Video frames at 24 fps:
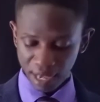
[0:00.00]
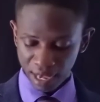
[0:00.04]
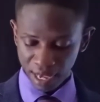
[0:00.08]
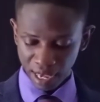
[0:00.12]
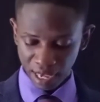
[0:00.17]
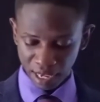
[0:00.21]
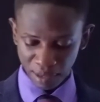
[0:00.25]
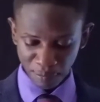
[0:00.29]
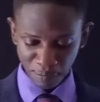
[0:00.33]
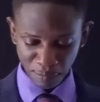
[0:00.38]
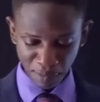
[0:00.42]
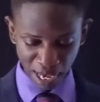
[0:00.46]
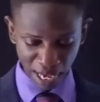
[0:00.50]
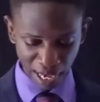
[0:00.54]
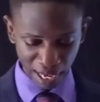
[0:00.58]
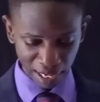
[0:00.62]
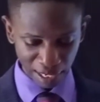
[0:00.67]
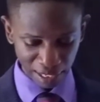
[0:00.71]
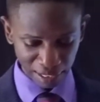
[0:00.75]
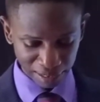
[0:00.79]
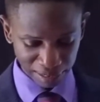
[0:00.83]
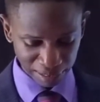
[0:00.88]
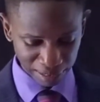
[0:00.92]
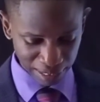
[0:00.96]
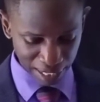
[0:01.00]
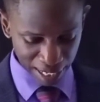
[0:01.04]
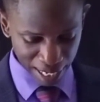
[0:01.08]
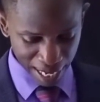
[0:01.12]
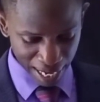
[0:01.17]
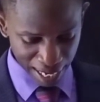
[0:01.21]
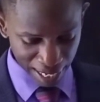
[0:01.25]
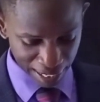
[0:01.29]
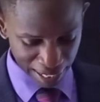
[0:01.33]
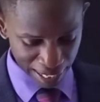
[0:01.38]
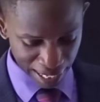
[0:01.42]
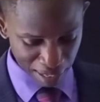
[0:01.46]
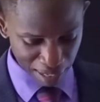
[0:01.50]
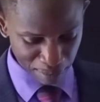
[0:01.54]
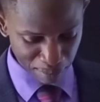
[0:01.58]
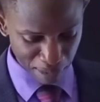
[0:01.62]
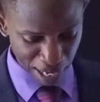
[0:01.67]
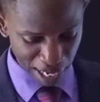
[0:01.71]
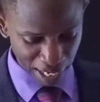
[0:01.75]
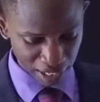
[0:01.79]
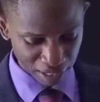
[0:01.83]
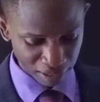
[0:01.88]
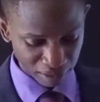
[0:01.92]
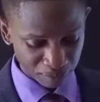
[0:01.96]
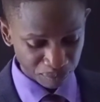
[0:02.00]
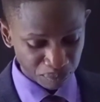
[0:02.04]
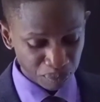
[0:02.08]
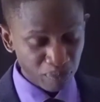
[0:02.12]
amen and amen.